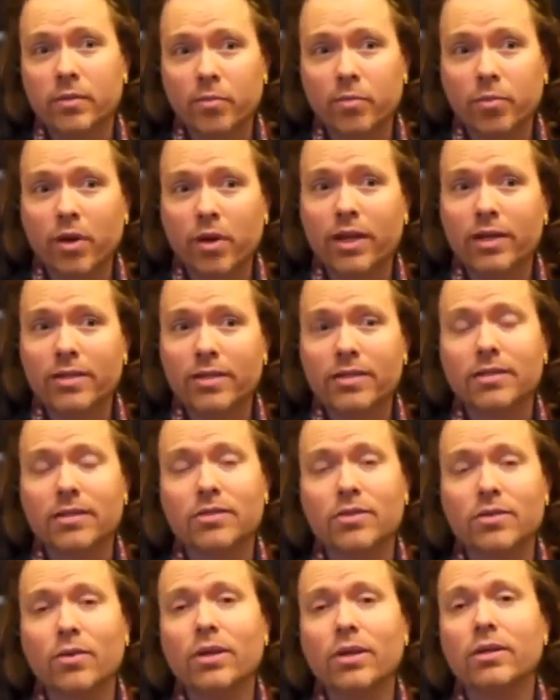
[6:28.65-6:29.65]
The
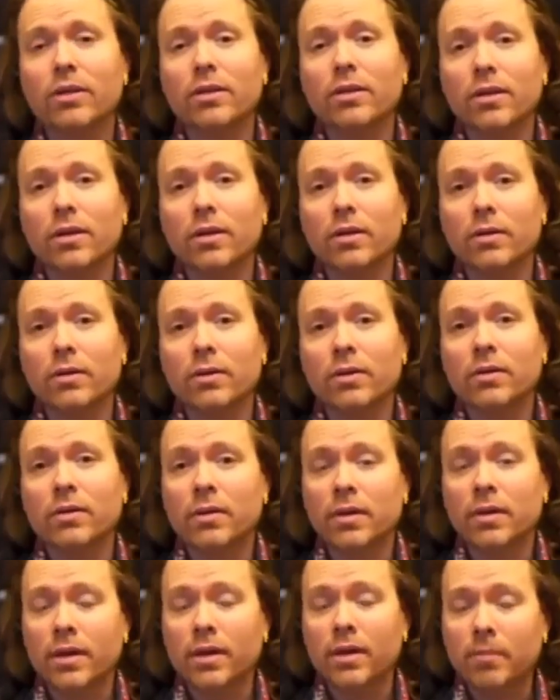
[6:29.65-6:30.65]
price is going to go,
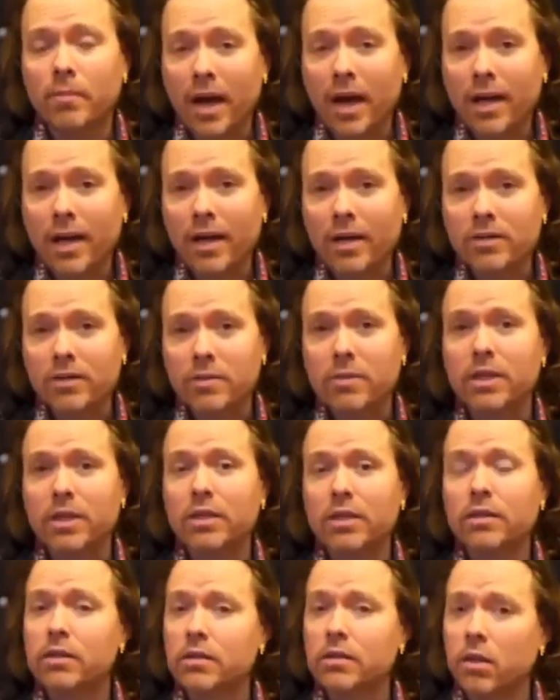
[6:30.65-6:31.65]
in my
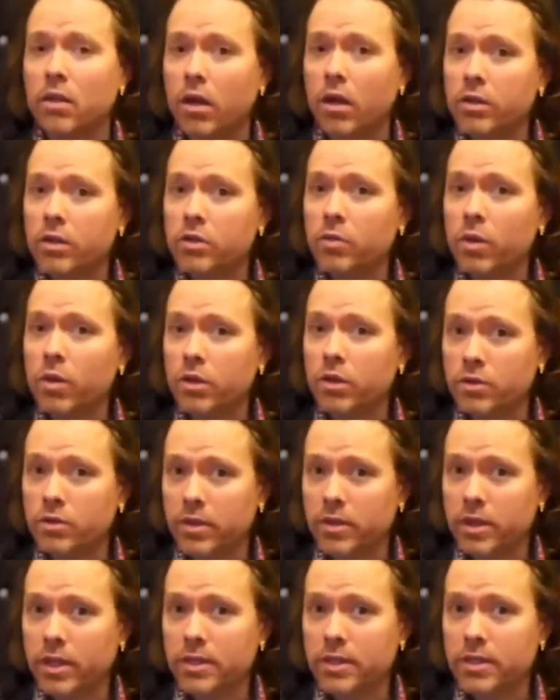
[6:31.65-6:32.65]
estimate, as long as Wall
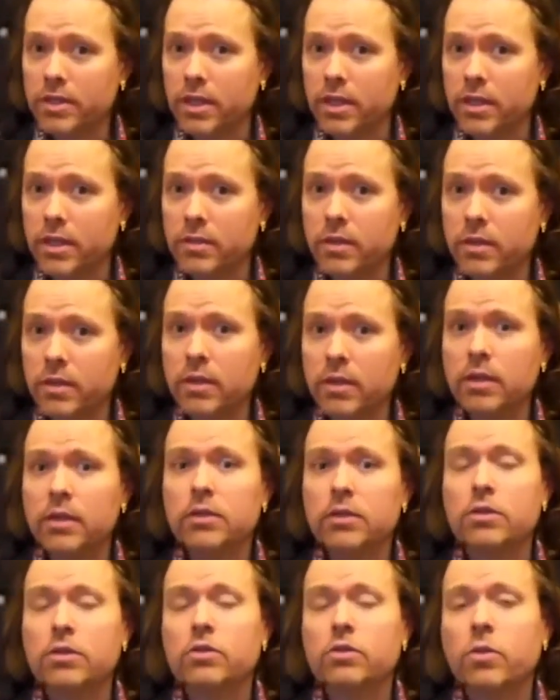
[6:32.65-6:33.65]
Street gets in,
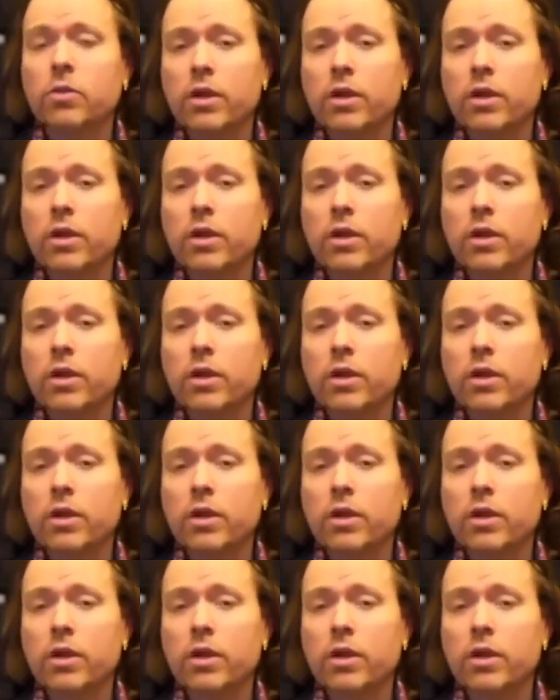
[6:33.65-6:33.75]
to